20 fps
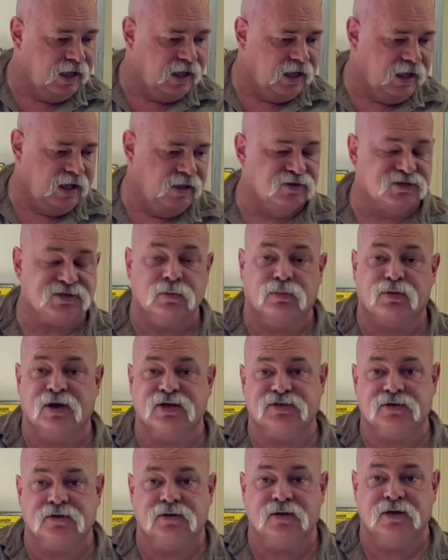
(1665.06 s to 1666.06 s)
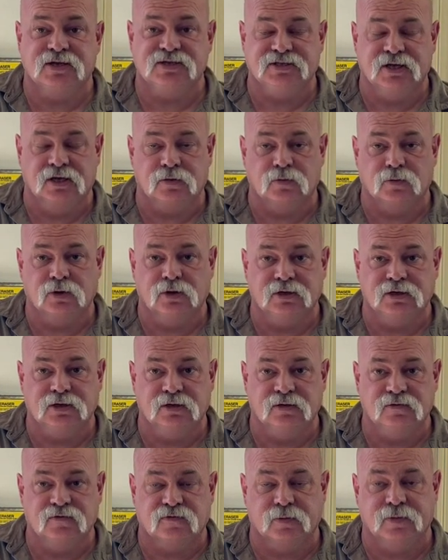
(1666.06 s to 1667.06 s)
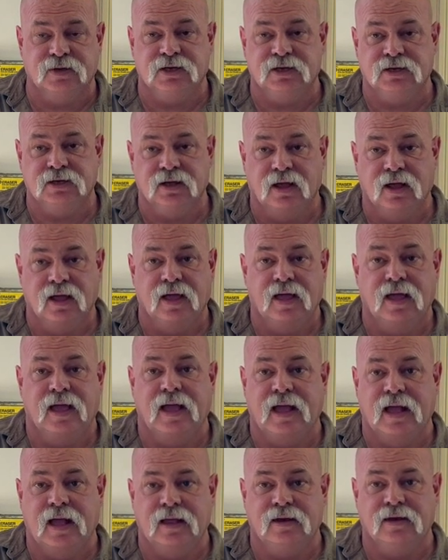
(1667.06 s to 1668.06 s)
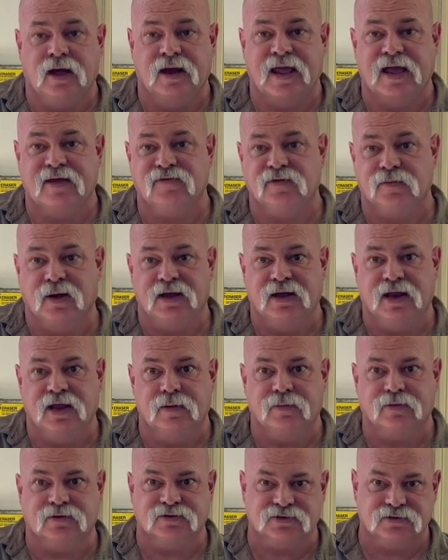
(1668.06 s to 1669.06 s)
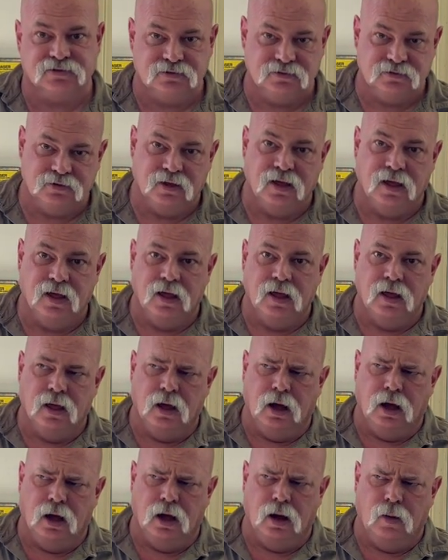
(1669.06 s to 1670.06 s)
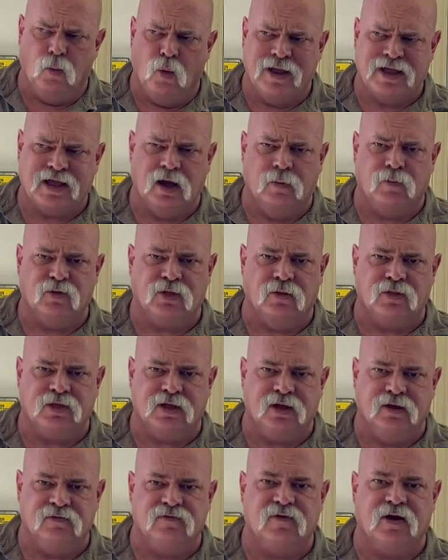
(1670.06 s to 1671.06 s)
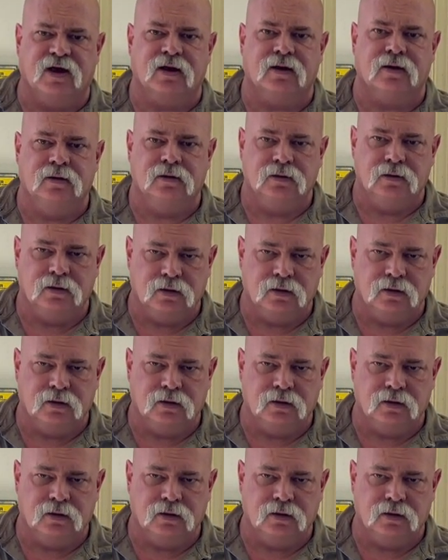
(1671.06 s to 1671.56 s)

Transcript: And the suppressor has done really good for me, and not having my neighbors wake up with all the gunfire